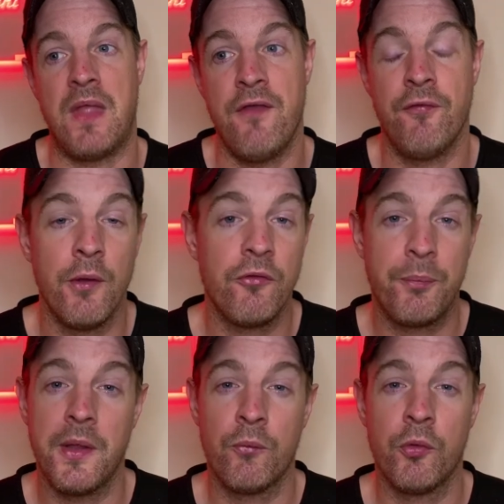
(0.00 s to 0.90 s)
If I
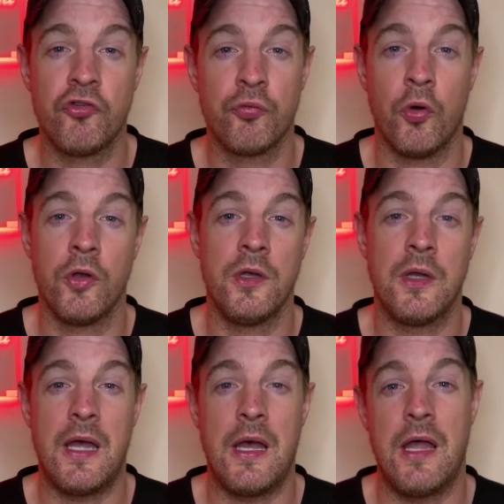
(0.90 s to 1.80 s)
was to pick which
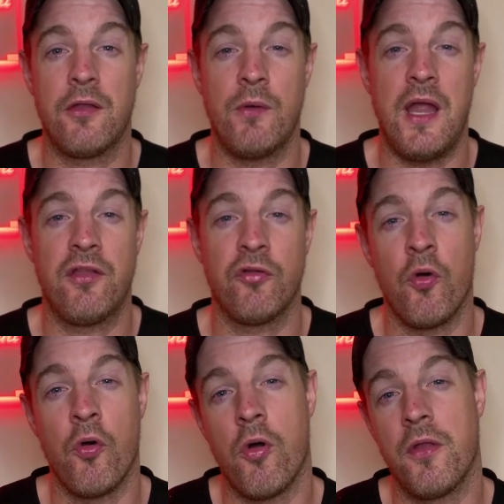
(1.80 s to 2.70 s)
one, the Wraith
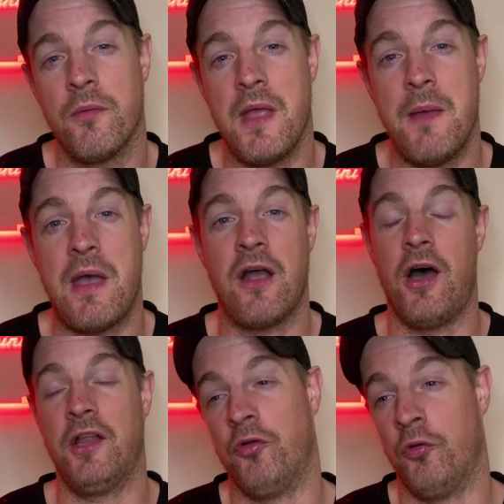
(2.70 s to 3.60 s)
or the Maybach,
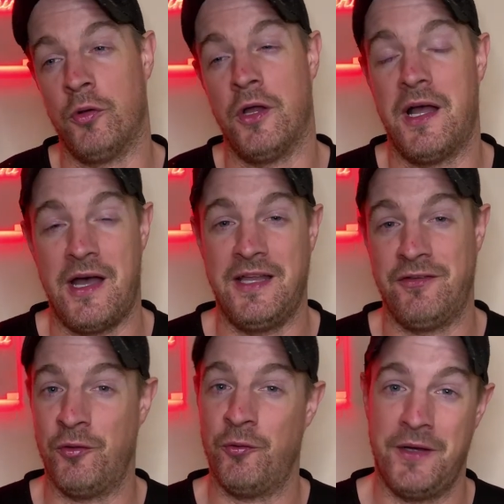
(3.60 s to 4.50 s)
I
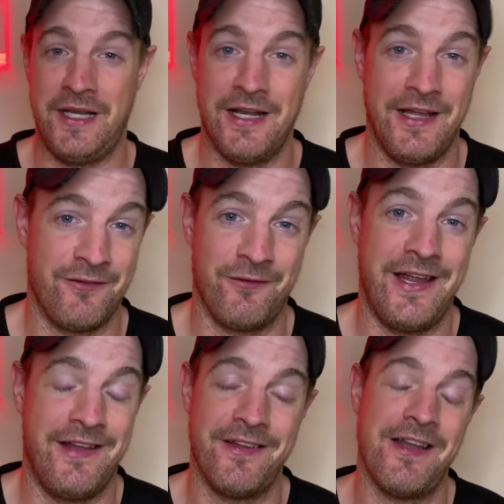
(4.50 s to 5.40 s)
do really like the
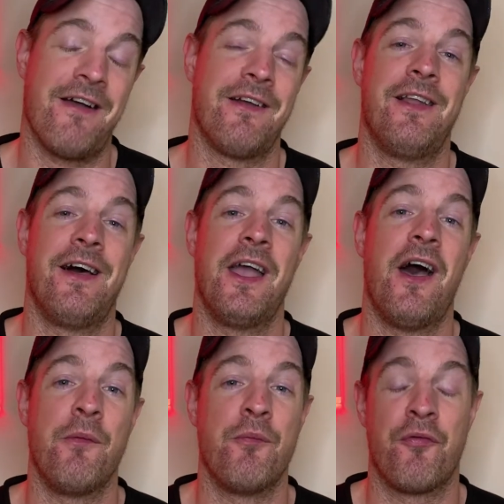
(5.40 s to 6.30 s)
Wraith. I'm not going to lie.
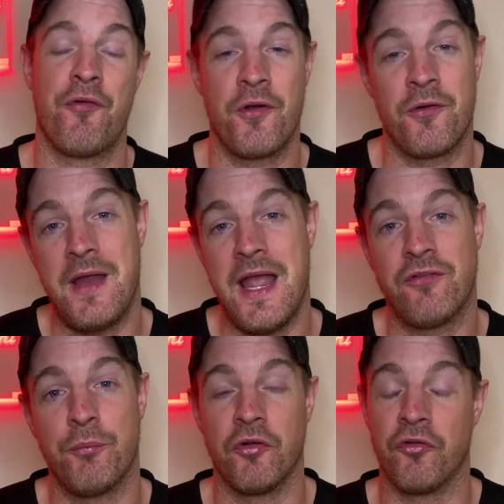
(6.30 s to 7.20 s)
I prefer the
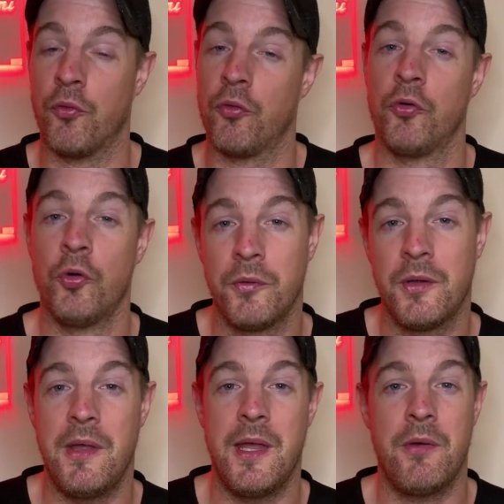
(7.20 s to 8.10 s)
Wraith, but there's more room in
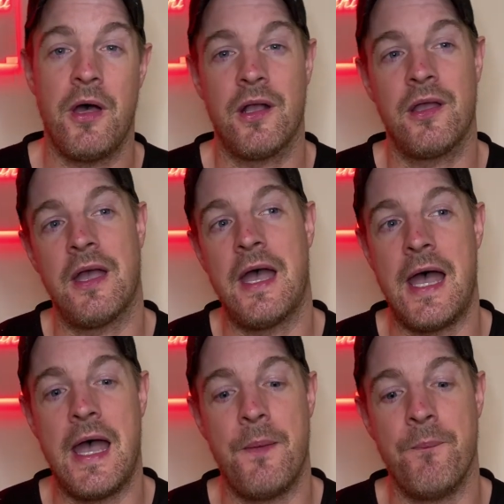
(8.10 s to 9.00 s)
the
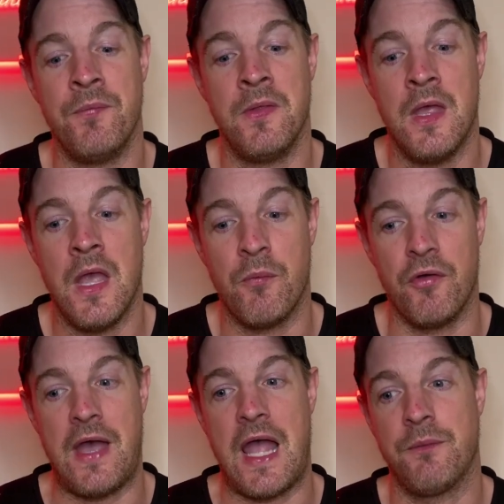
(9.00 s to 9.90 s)
Maybach.
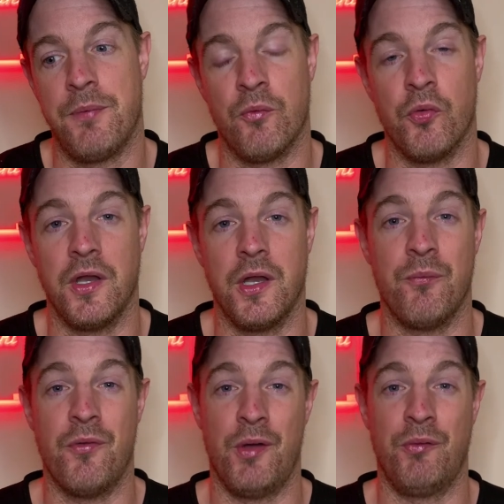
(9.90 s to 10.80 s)
But if I pick one of
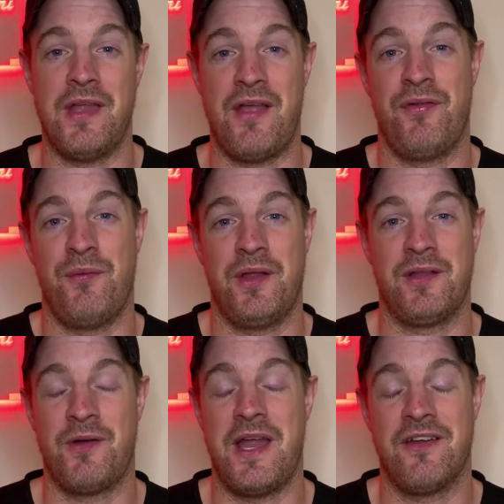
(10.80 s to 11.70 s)
them, I would definitely
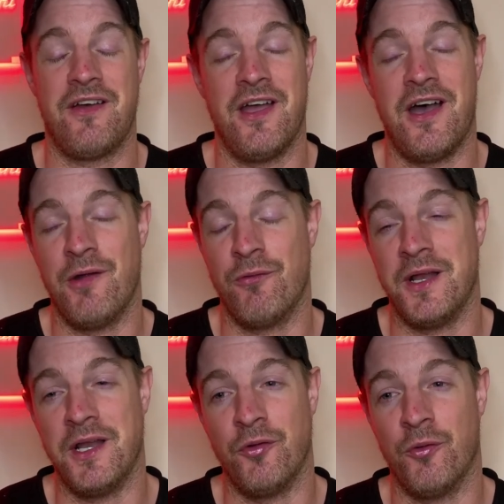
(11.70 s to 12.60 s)
pick the Wraith. I
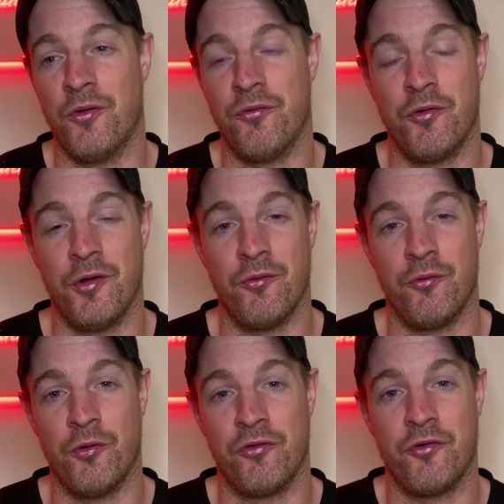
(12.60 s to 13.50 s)
really do love
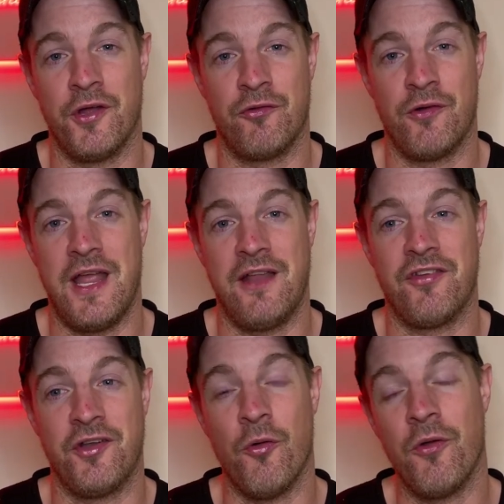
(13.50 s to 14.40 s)
Rolls-Royce
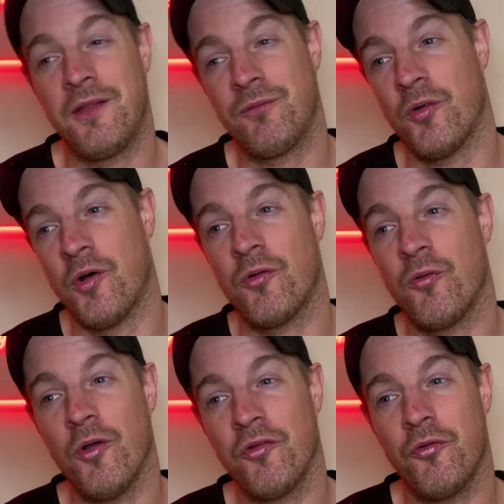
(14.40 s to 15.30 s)
Wraiths. I don't like other
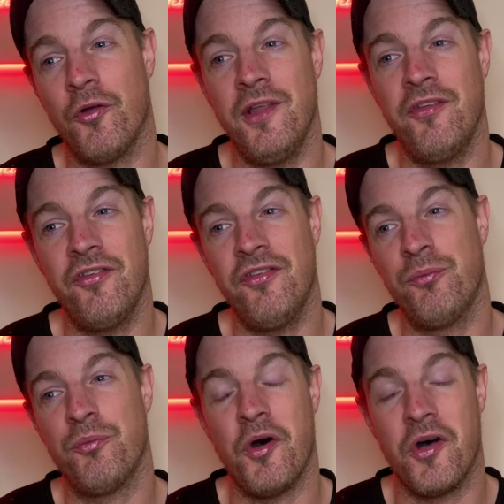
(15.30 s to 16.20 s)

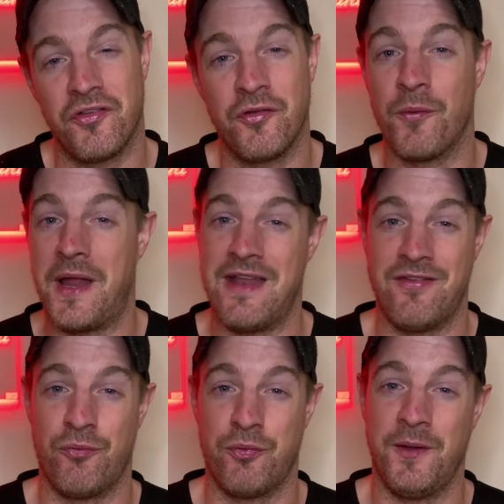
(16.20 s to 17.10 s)
Rolls-Royces, but the
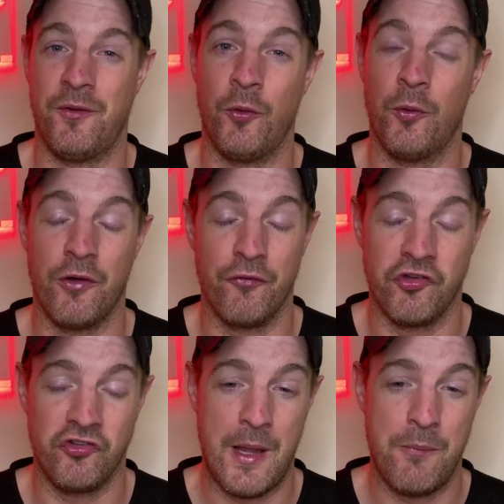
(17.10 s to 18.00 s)
Wraith is pretty cool. I love
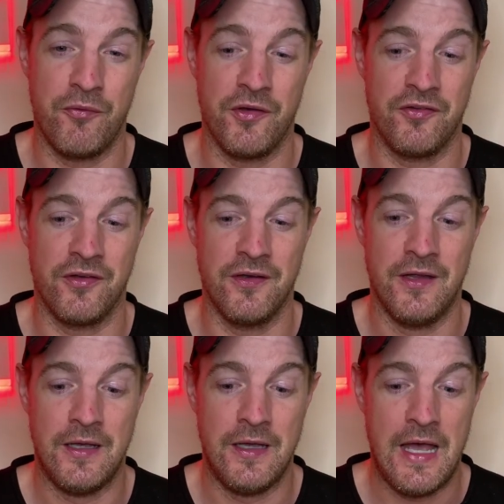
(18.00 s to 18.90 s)
the shape of it,
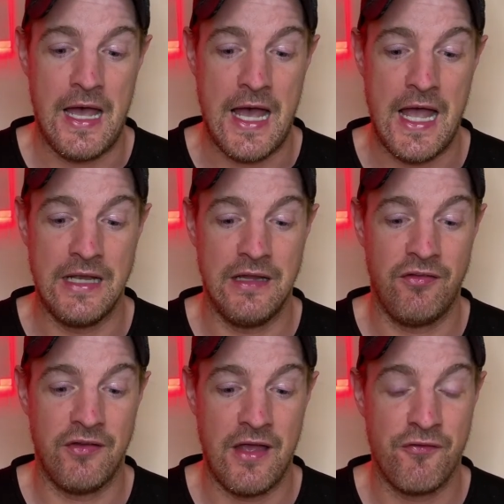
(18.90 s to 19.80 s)
and
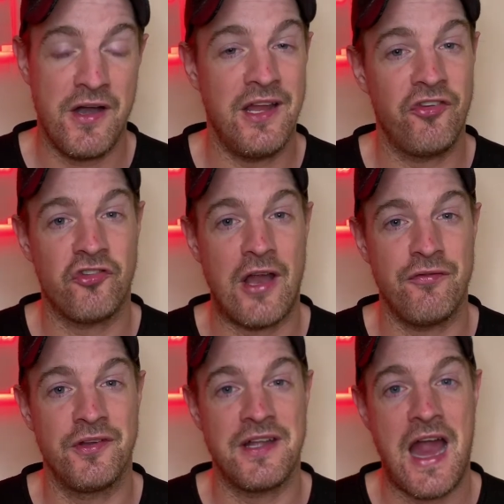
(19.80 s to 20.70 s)
it's a very
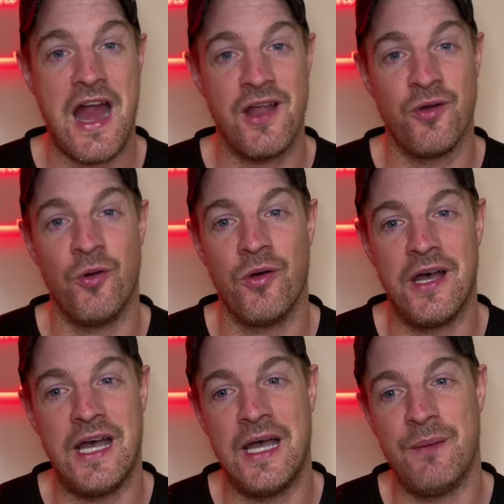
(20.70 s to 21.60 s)
extravagant car, you
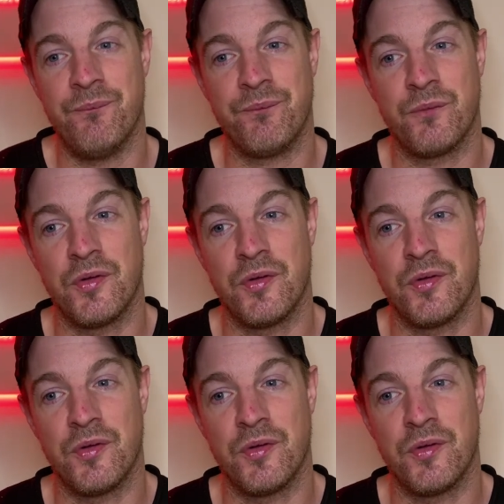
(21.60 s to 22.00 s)
know.